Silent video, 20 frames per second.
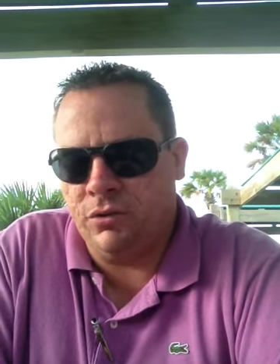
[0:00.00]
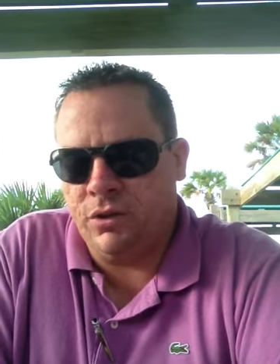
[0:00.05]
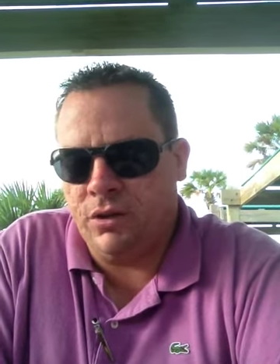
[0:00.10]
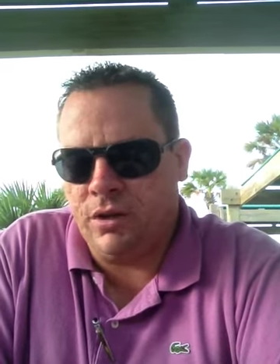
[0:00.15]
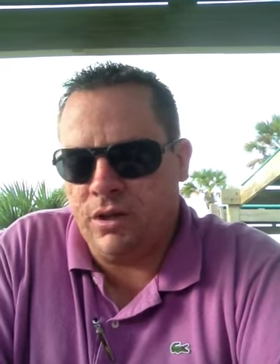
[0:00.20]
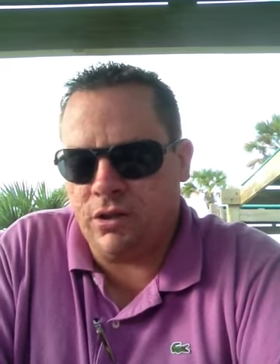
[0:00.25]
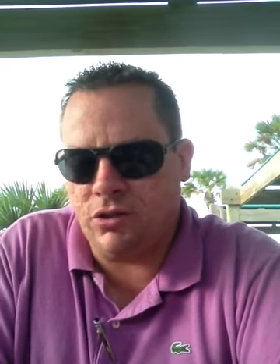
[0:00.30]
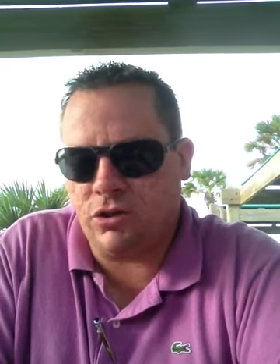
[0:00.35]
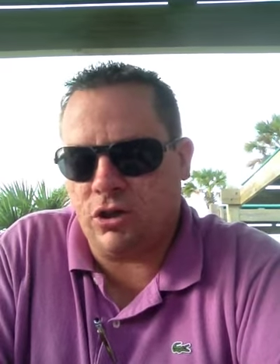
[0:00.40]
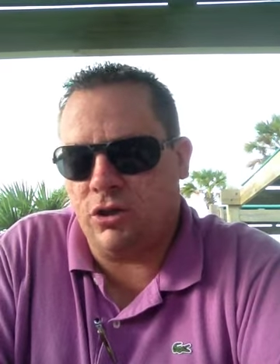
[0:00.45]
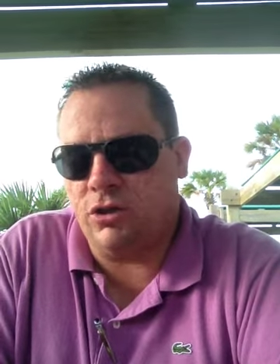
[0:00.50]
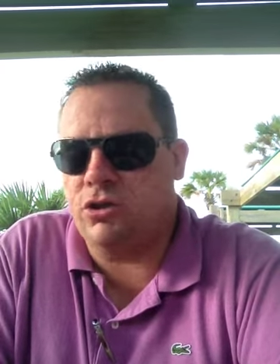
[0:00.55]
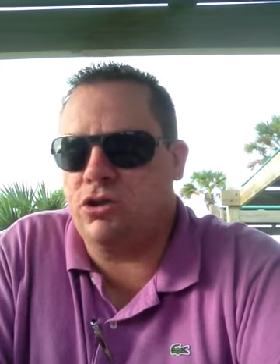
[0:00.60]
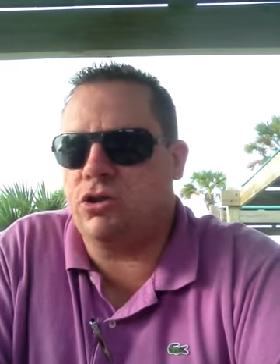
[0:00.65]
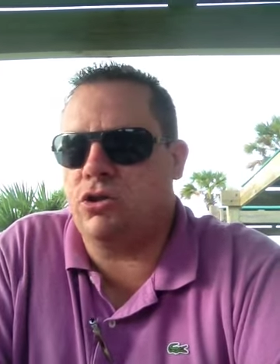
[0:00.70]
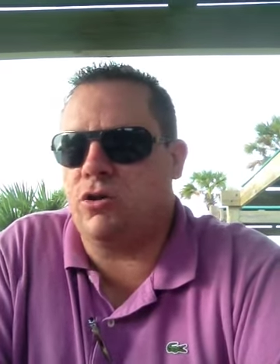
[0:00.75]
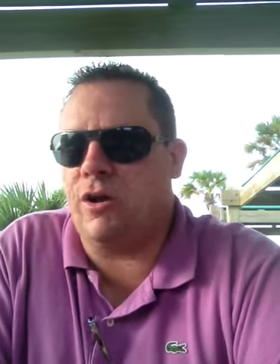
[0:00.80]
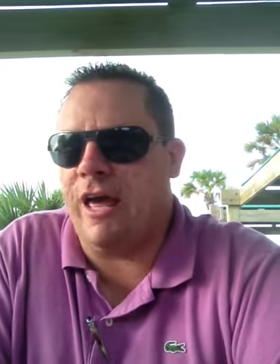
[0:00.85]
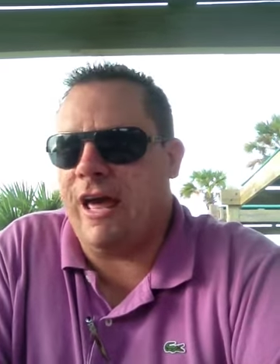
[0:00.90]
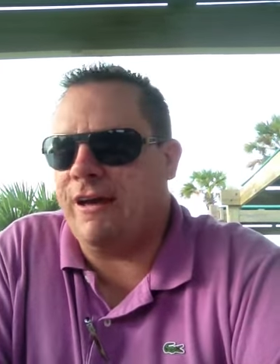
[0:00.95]
As long as
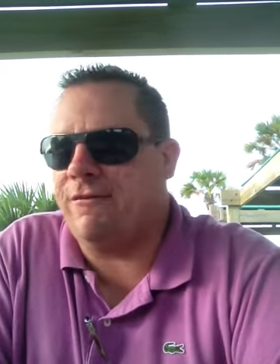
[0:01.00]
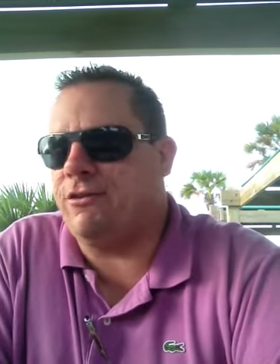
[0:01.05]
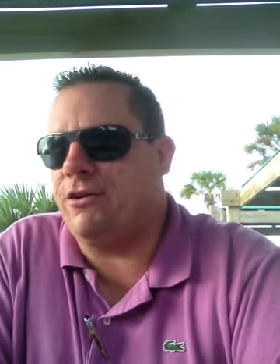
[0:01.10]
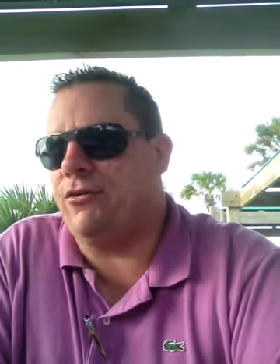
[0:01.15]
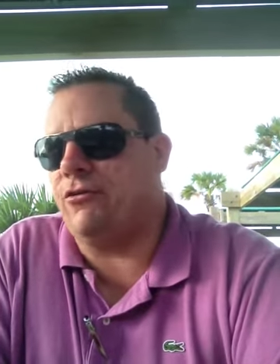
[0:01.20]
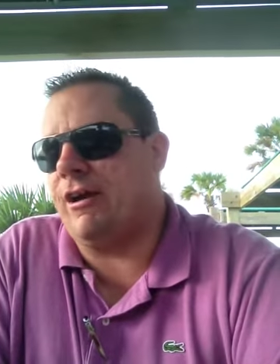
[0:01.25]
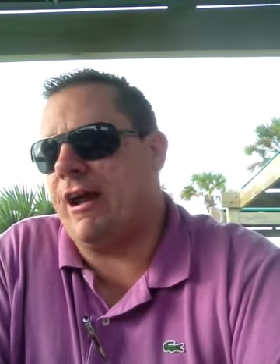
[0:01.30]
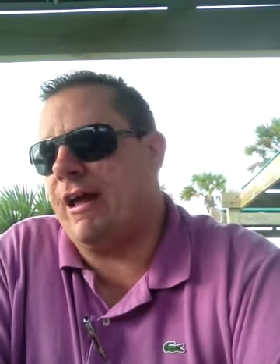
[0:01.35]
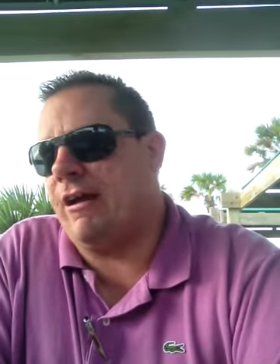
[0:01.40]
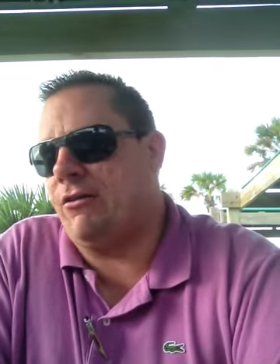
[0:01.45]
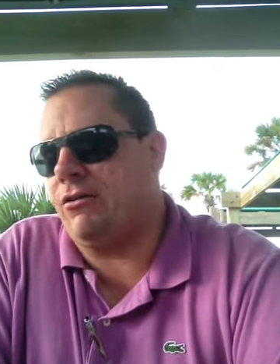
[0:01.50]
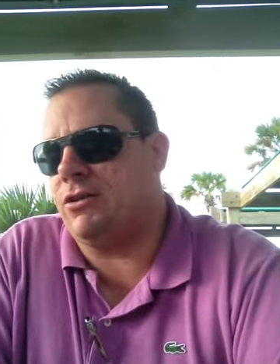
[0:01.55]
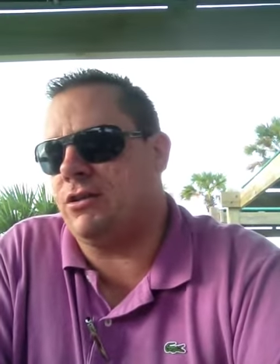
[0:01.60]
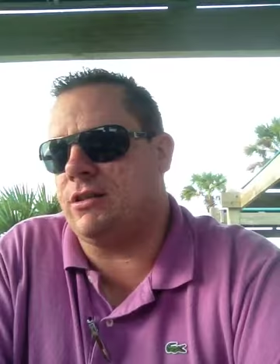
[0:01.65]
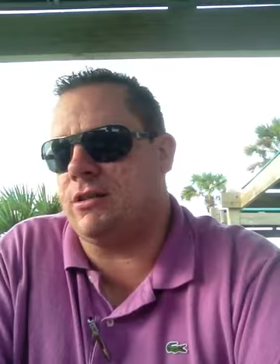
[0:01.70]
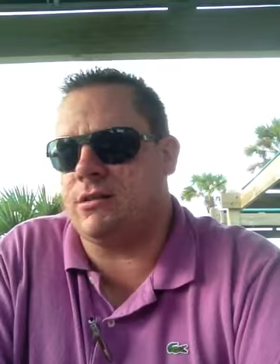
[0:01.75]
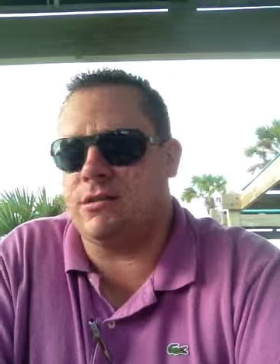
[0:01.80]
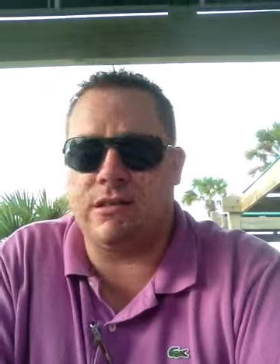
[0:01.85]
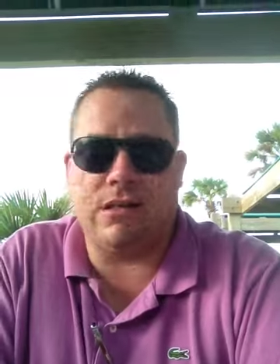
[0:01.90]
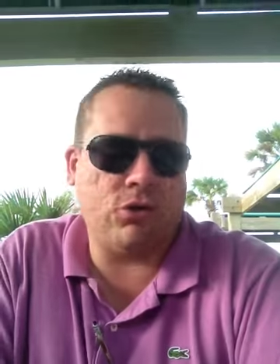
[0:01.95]
you have your outs,
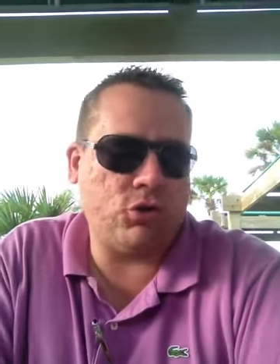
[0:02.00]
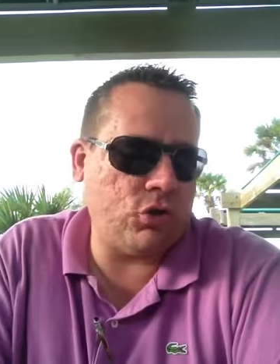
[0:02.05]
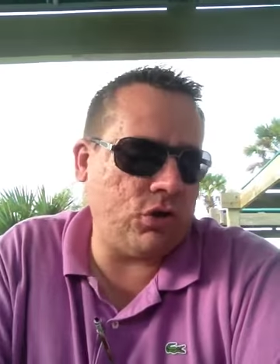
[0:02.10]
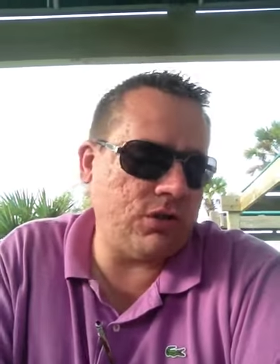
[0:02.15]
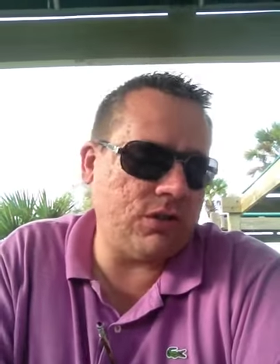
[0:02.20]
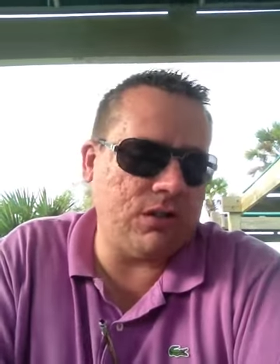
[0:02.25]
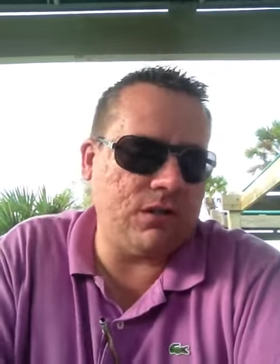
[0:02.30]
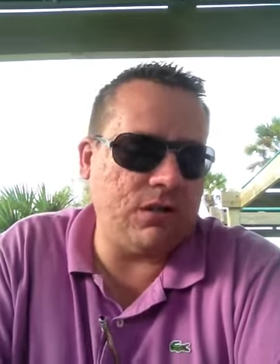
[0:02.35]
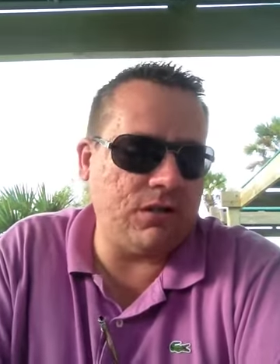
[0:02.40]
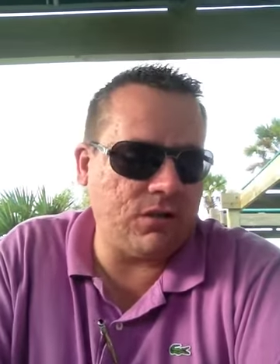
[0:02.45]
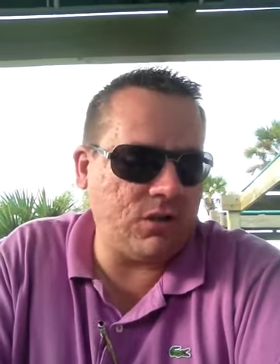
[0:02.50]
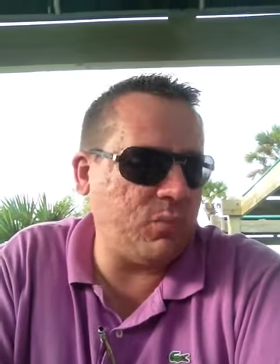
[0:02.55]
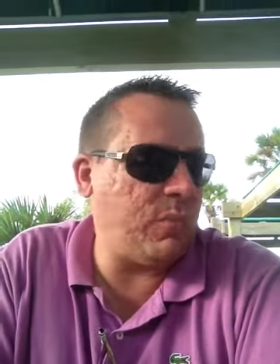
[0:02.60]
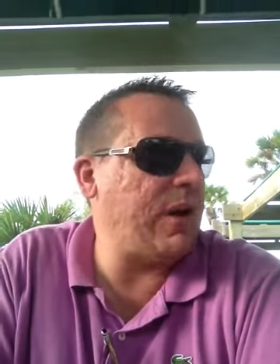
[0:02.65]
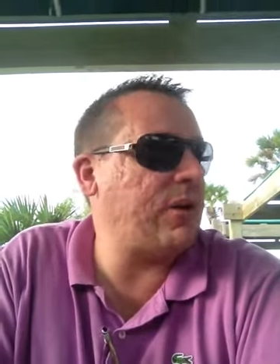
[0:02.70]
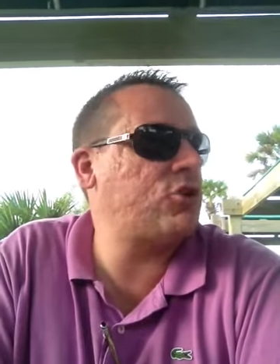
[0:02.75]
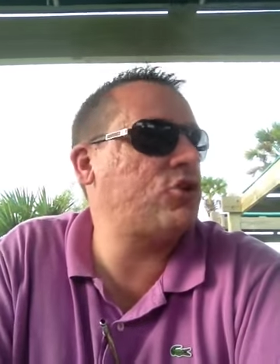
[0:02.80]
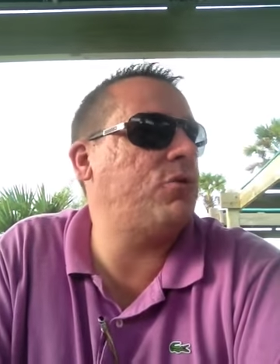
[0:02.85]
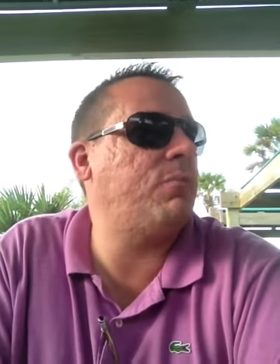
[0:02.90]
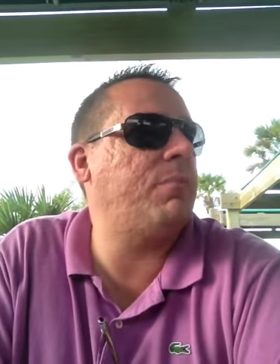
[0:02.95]
such as an
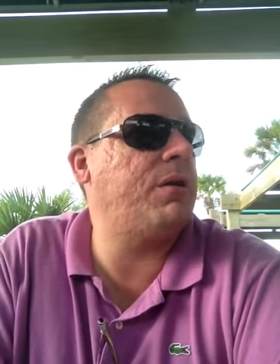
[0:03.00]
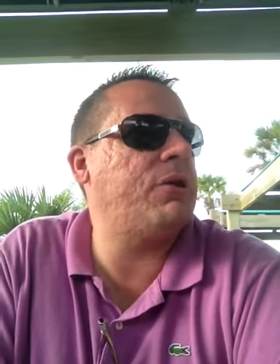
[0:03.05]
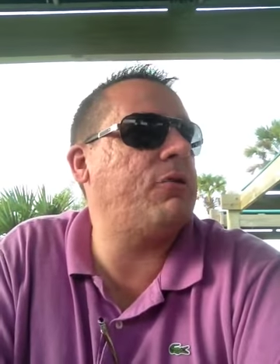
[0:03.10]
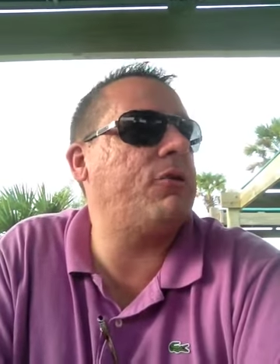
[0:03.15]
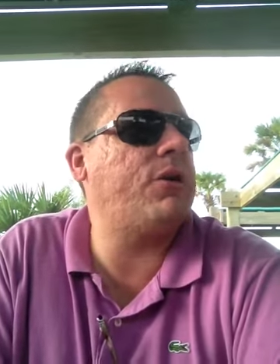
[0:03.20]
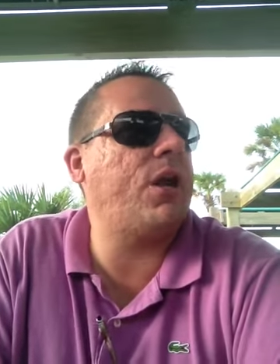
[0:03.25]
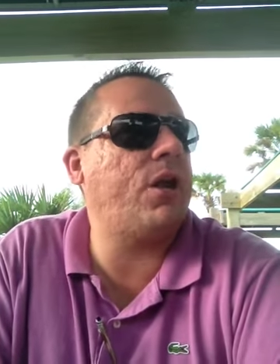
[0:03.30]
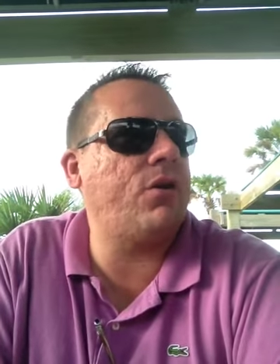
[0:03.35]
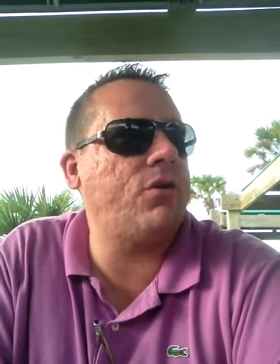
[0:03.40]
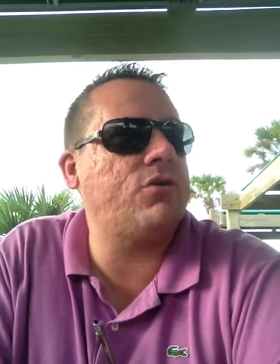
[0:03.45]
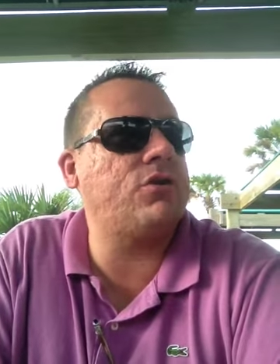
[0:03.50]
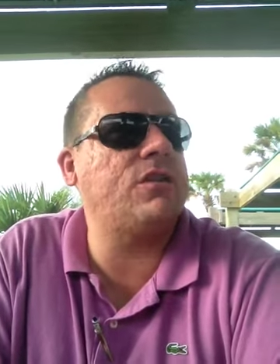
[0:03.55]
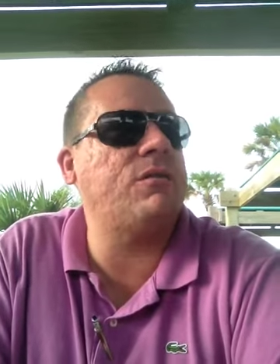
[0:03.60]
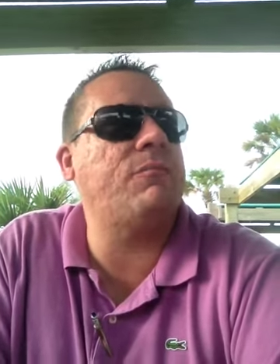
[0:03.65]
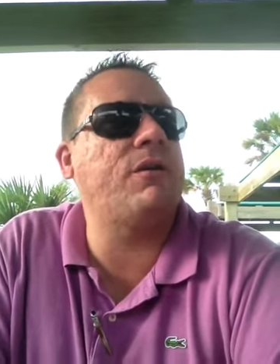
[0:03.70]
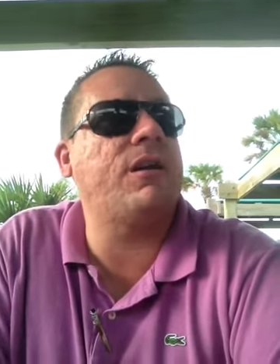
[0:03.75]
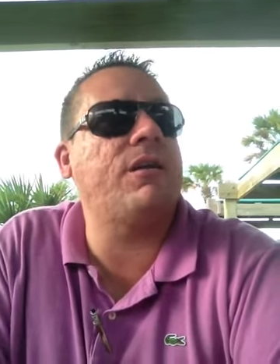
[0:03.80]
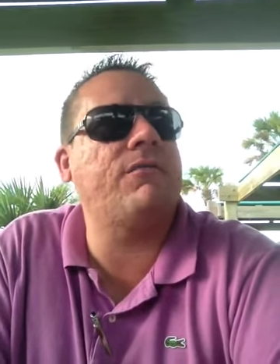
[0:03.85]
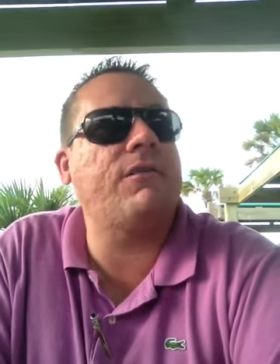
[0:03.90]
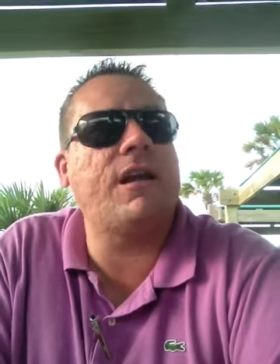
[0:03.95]
inspection period or
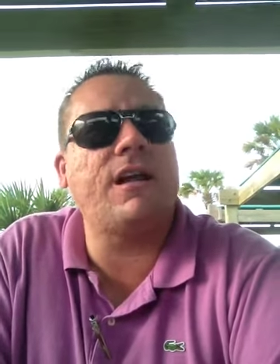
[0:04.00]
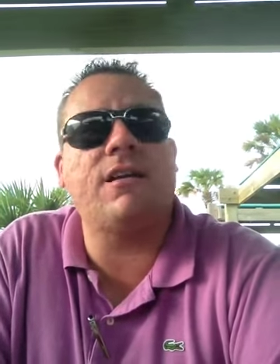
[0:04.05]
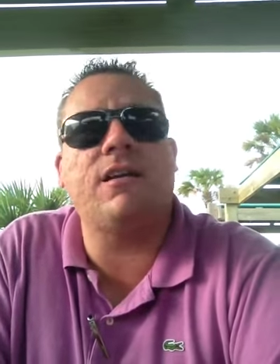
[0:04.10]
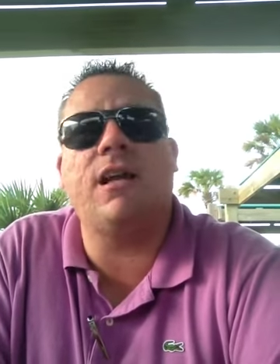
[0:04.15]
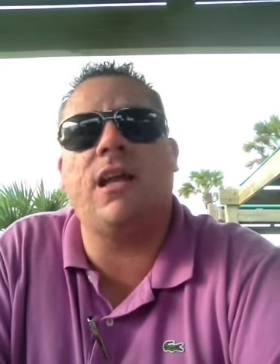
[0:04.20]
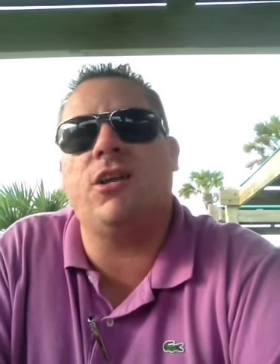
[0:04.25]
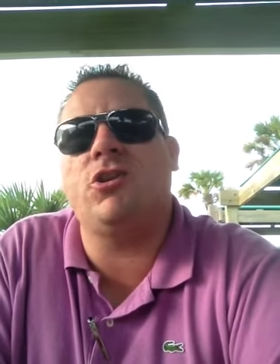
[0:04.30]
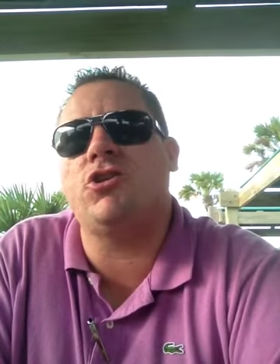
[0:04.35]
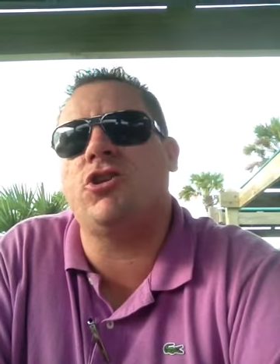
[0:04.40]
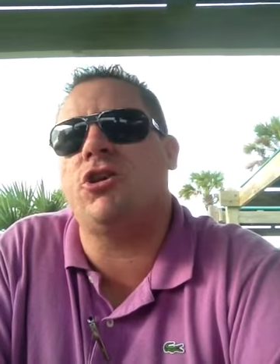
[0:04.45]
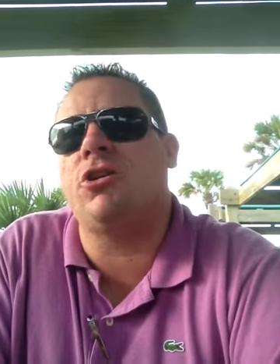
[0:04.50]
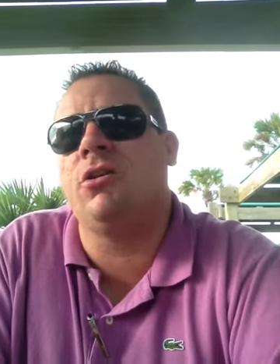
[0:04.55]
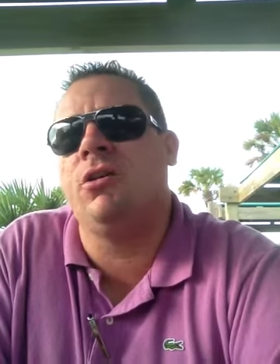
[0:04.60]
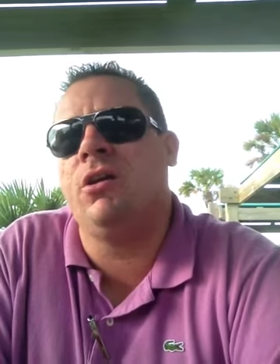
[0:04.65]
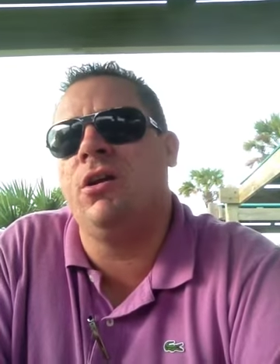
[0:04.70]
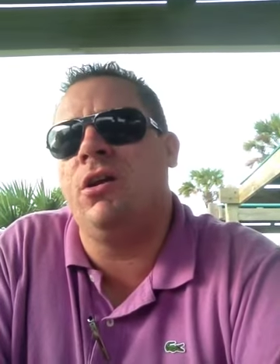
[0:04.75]
something of that nature,